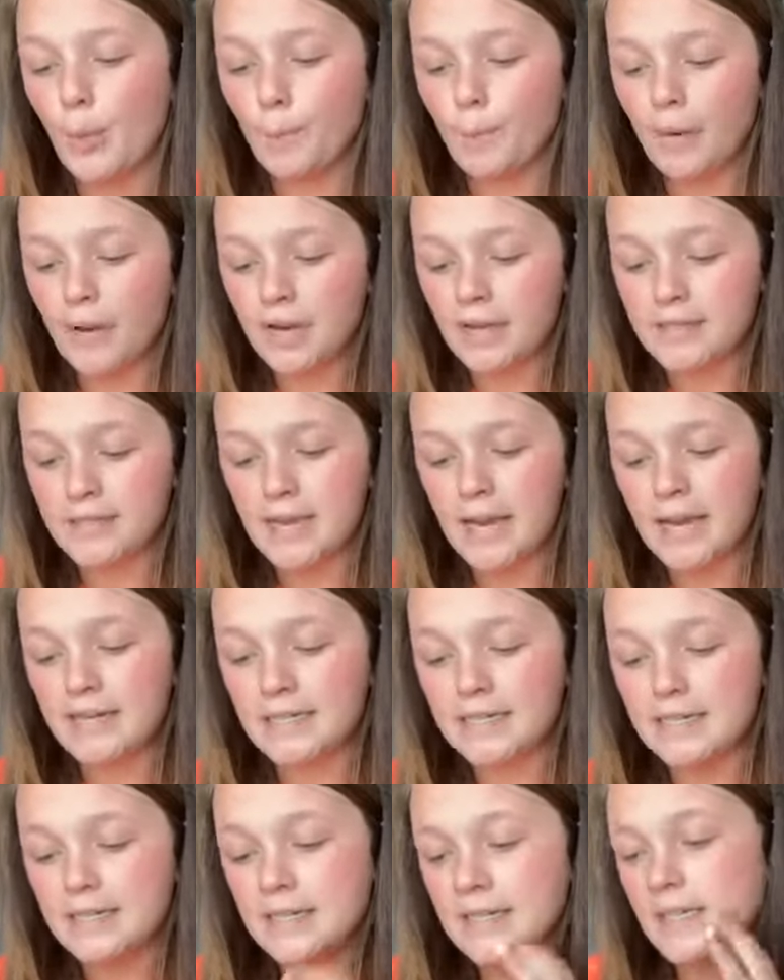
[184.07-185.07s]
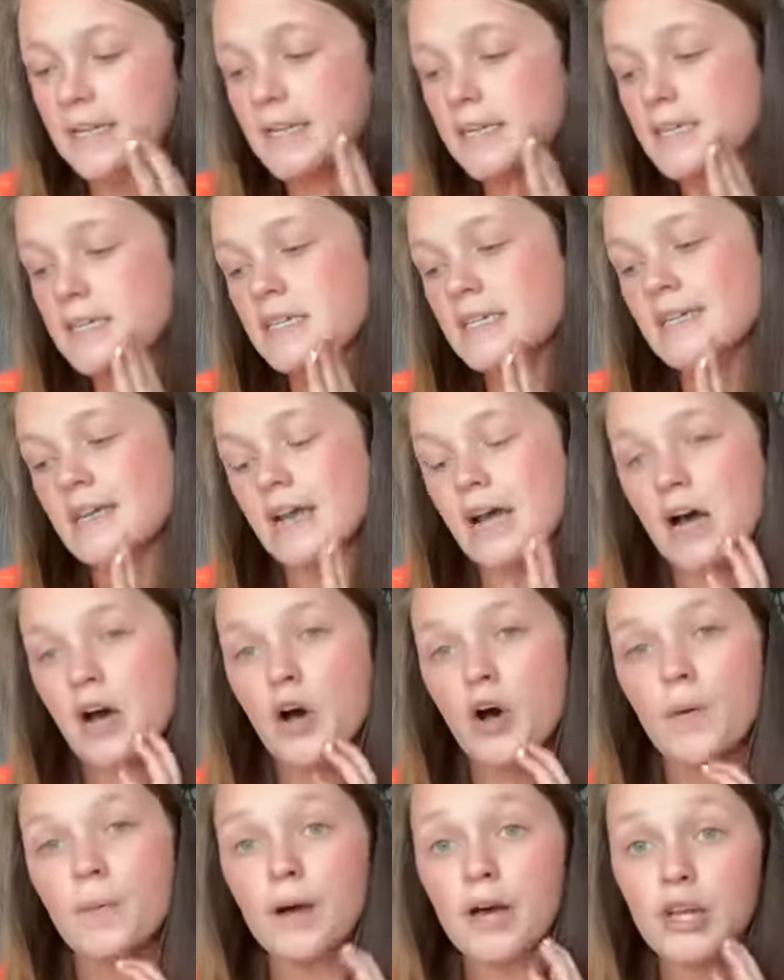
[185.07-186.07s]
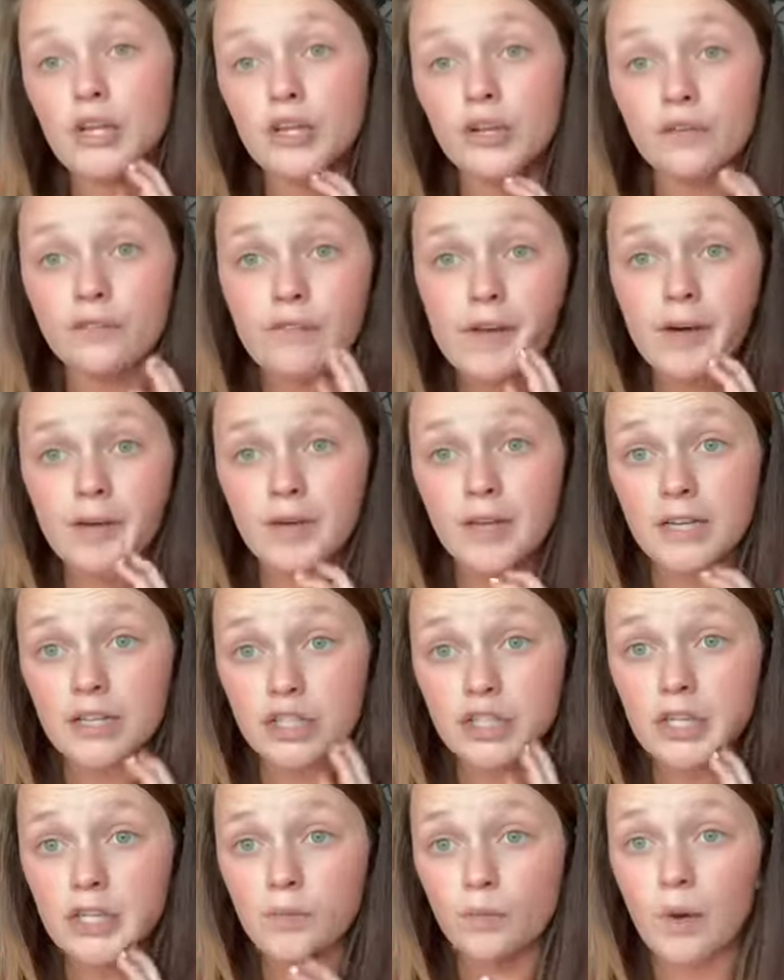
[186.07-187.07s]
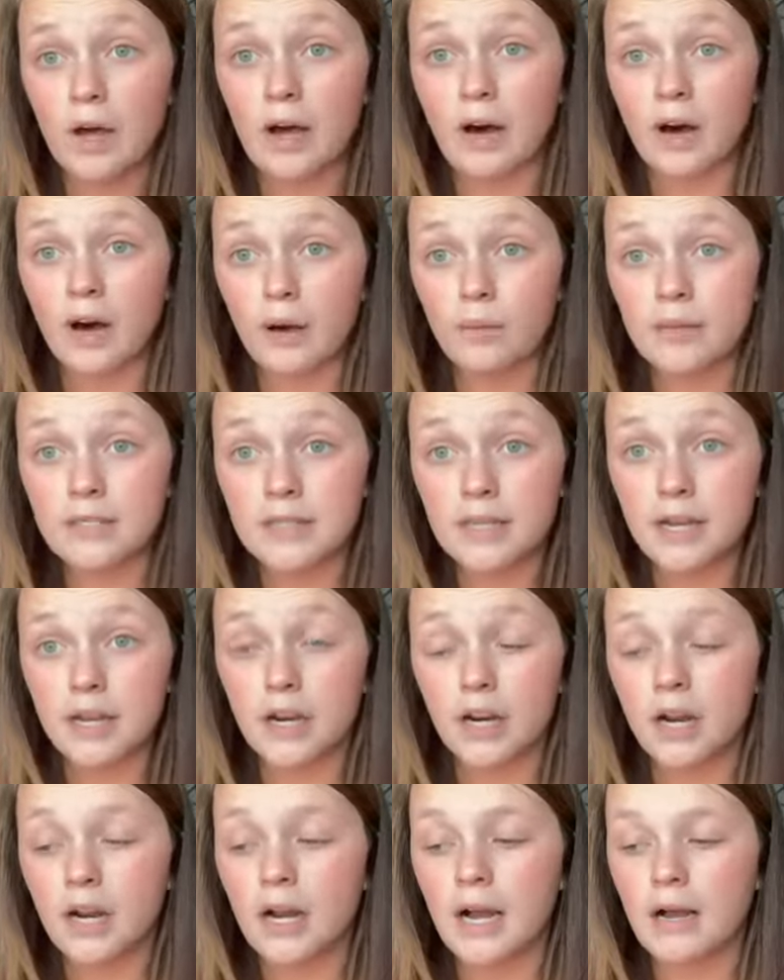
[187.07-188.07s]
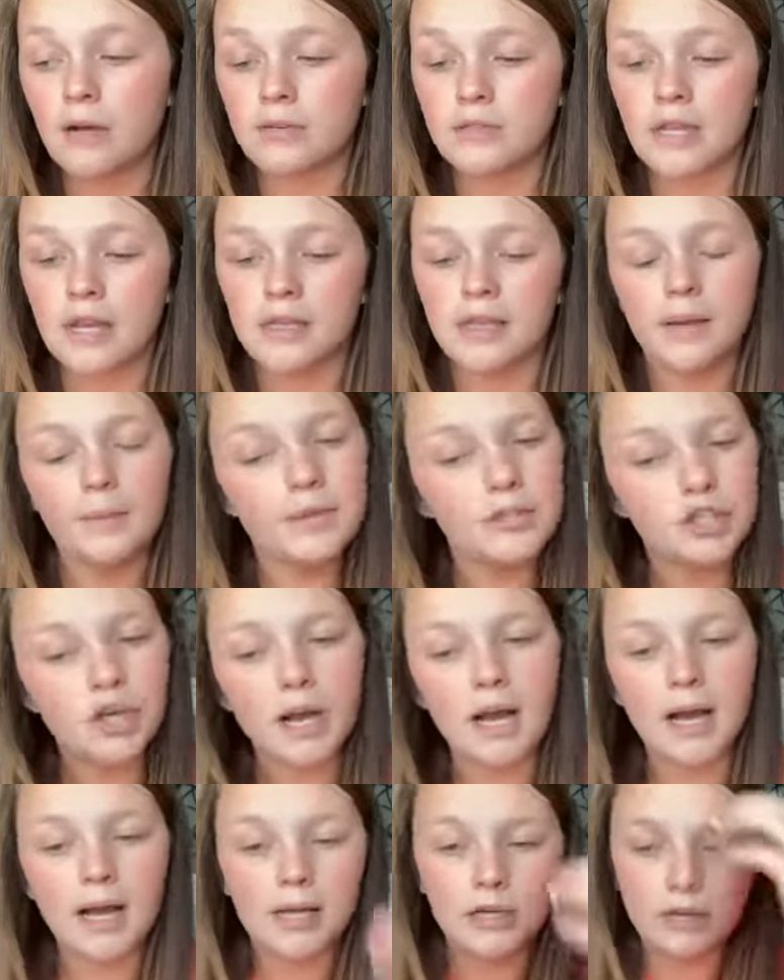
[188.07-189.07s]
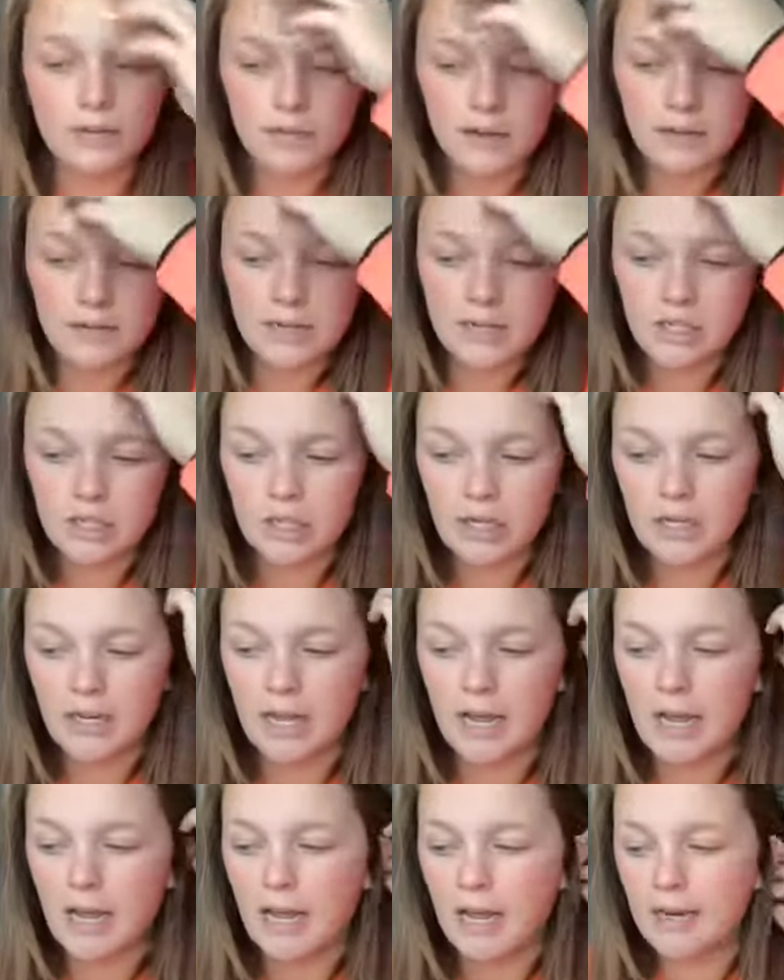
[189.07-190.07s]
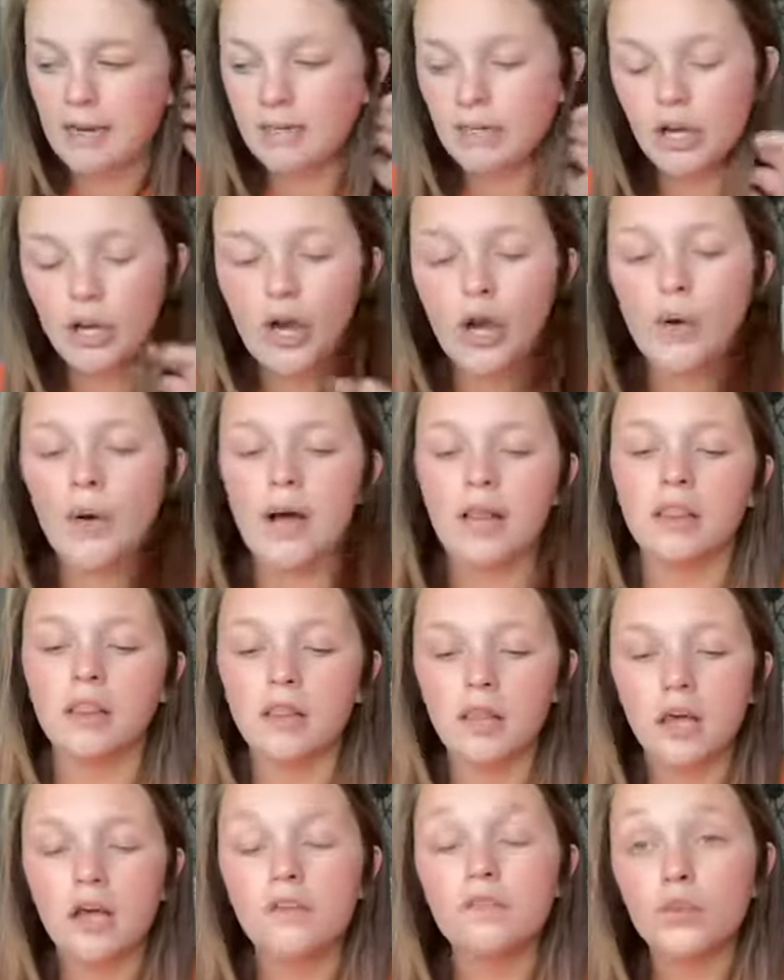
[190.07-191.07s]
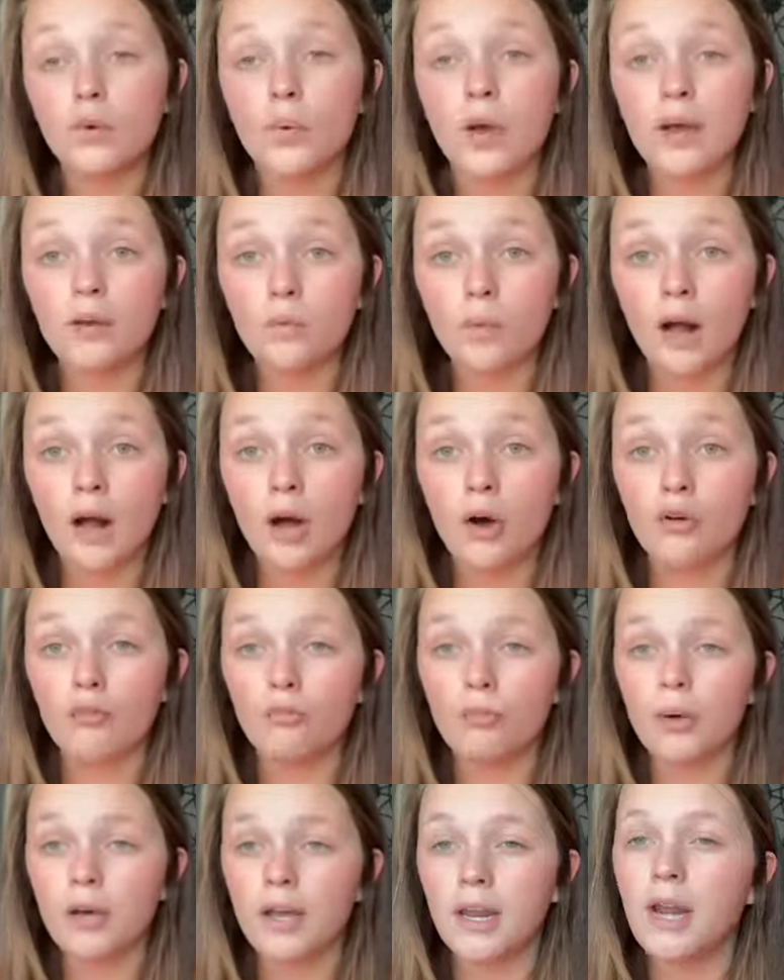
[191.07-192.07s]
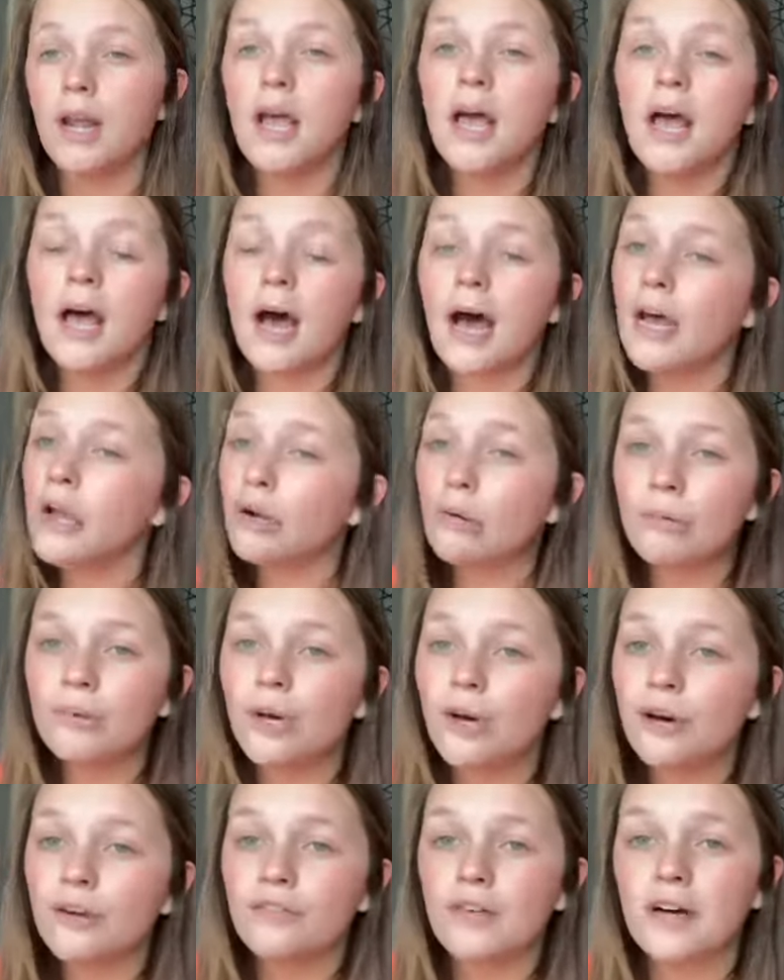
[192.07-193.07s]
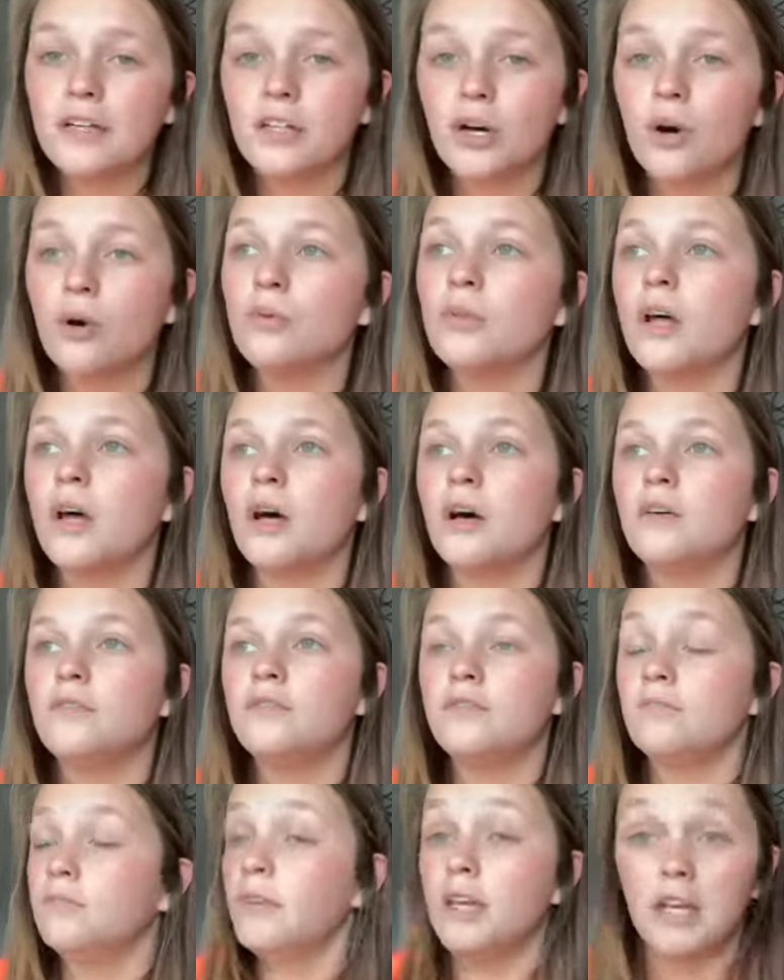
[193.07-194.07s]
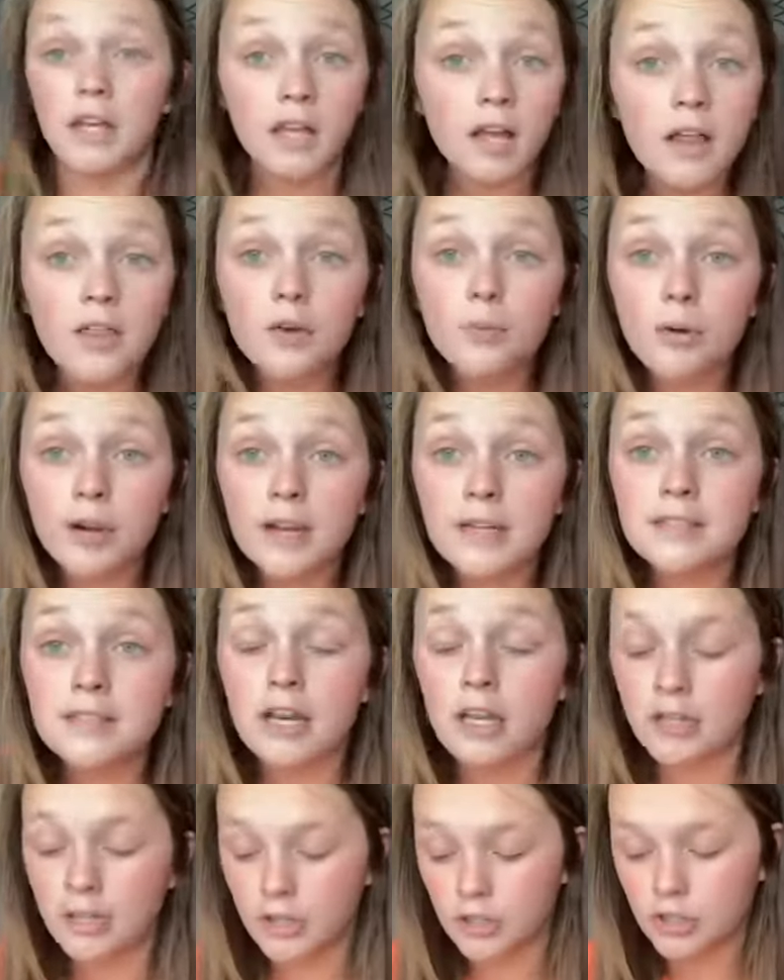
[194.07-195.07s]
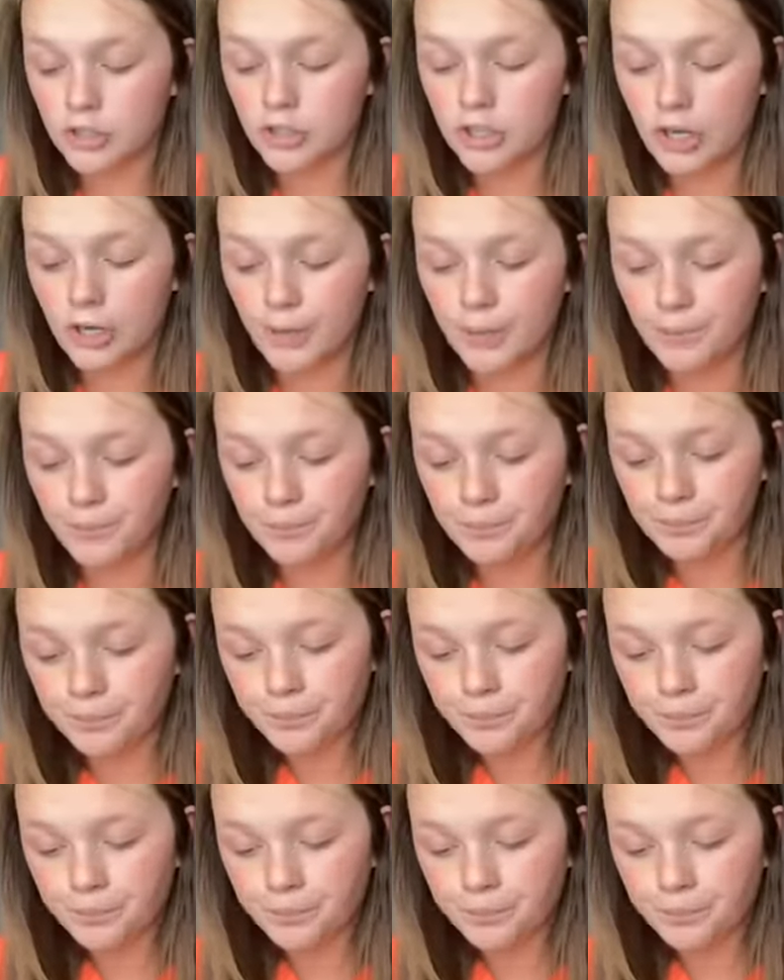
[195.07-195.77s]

But I did get um, a new foundation while I was there. I was like, let me try a new foundation. I know I love the Wet n Wild, but I don't know if I don't love any other brands out there. So